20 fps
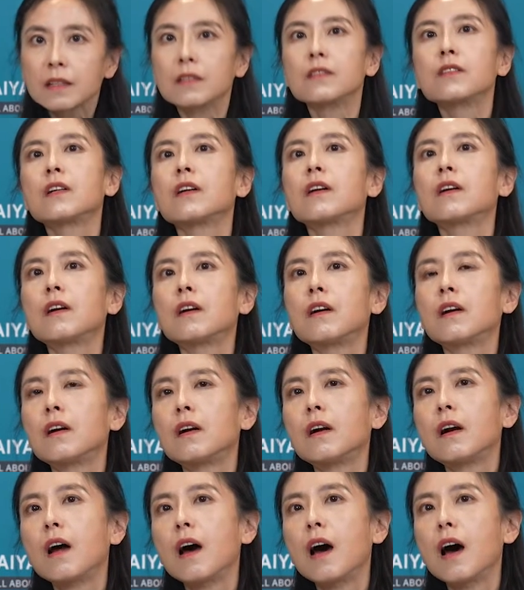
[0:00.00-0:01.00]

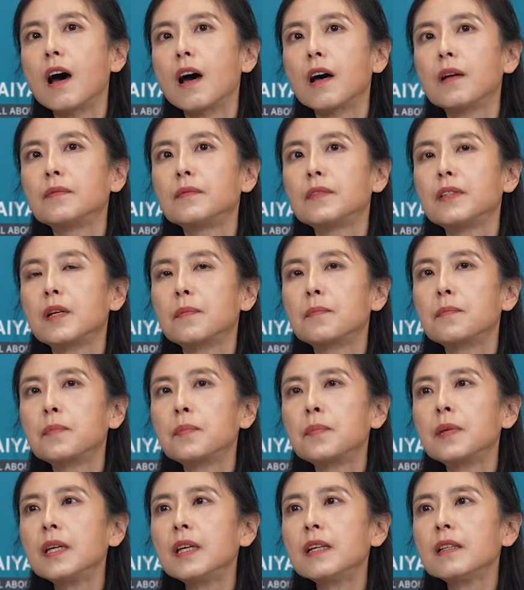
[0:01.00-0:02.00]
the
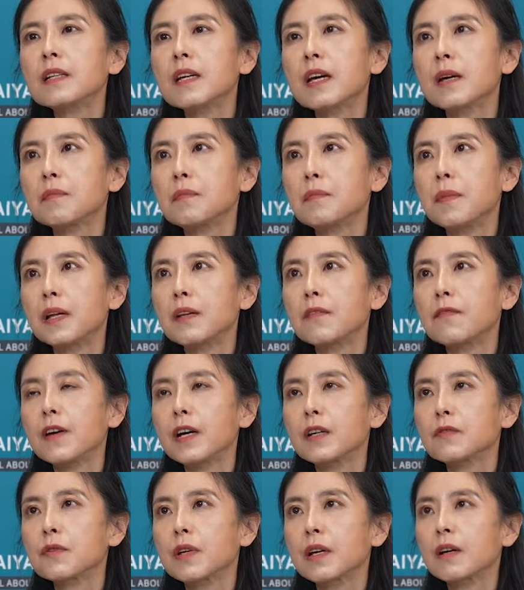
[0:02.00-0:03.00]
P-type
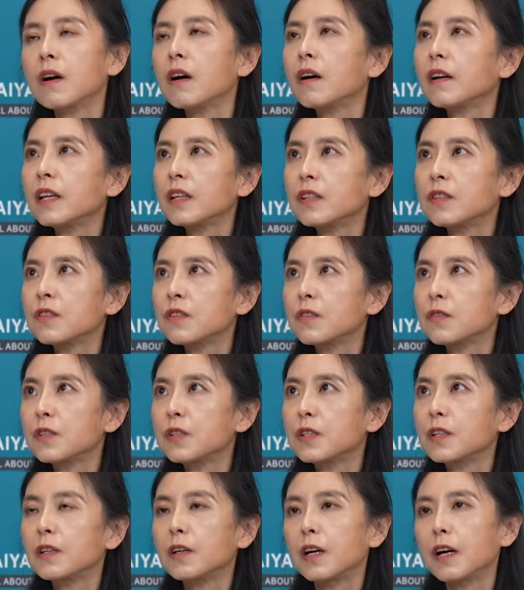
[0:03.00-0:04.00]
manufacturing, according to
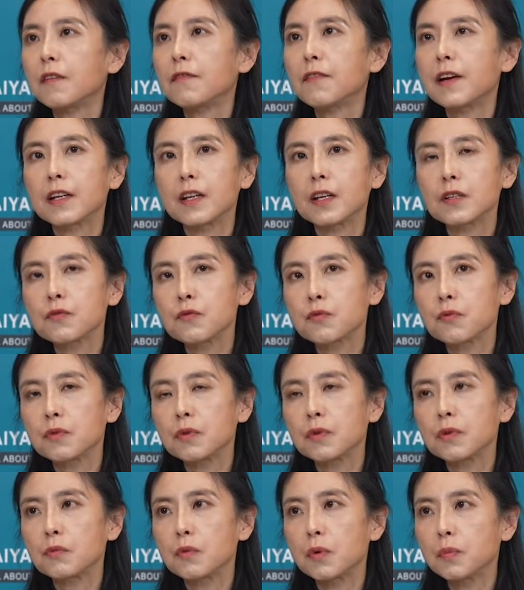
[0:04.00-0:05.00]
the financial
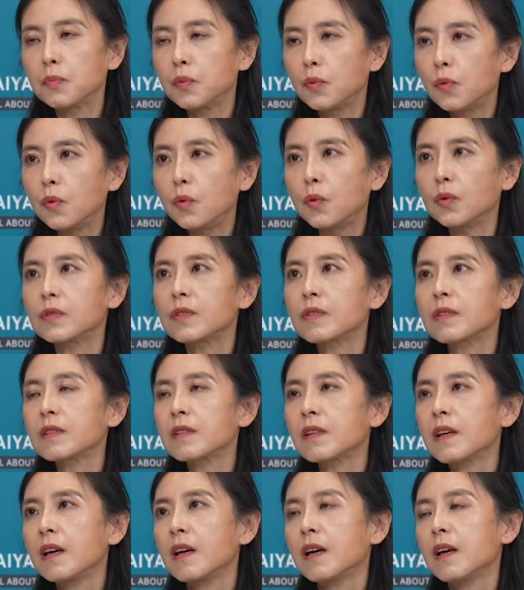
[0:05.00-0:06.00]
reports,
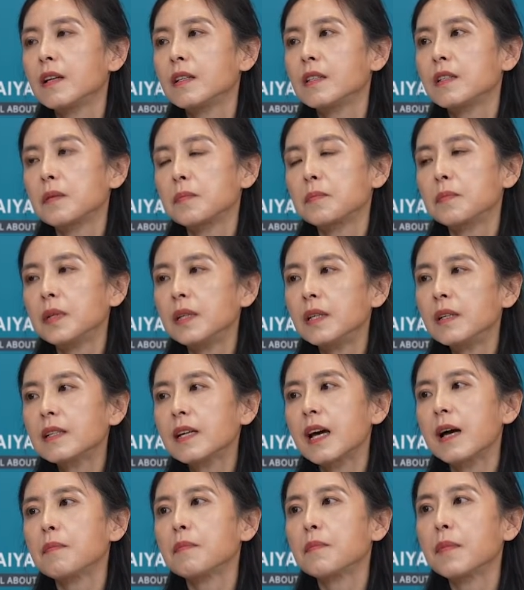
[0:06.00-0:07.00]
the
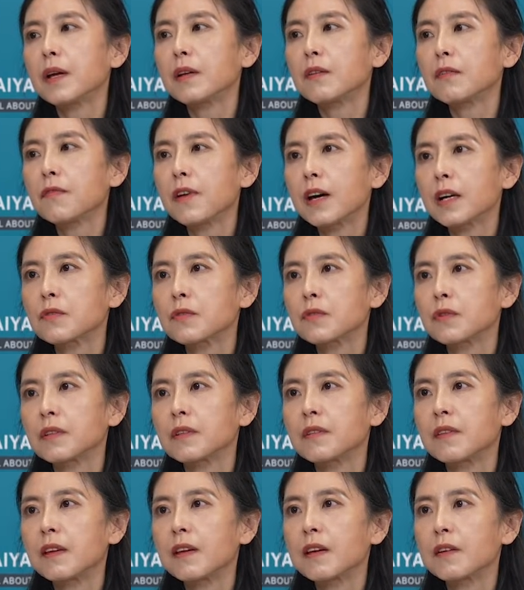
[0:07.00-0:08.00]
P-type
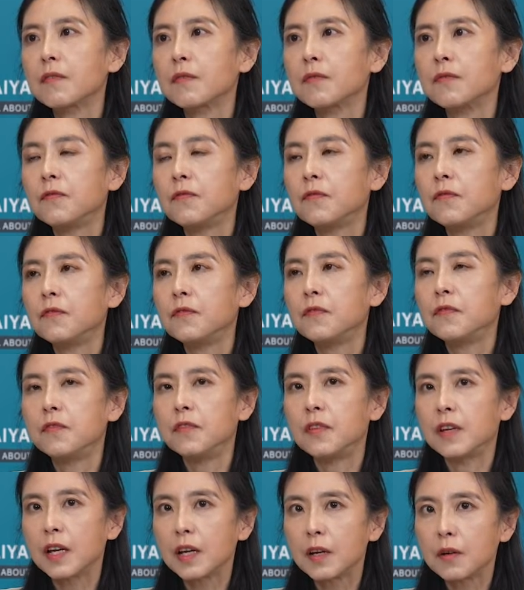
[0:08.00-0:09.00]
manufacturing, they are
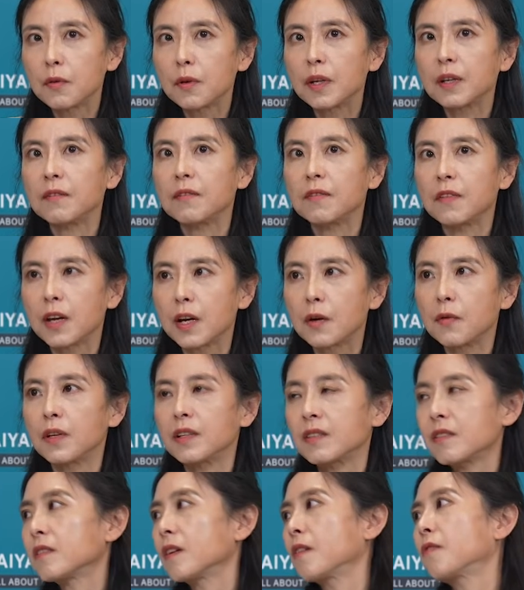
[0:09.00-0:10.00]
very, very
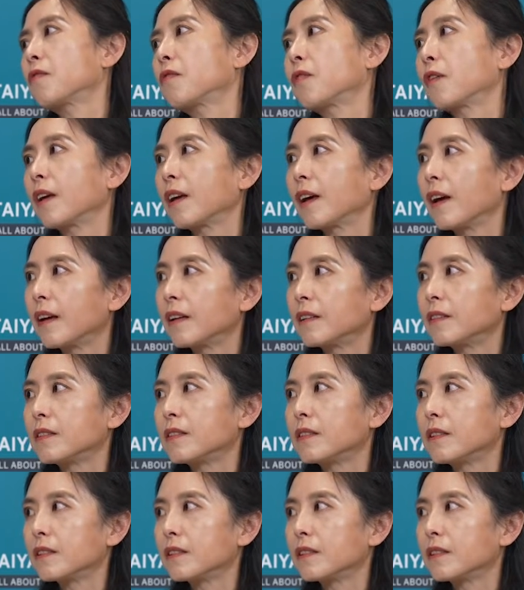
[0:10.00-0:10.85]
suffering, and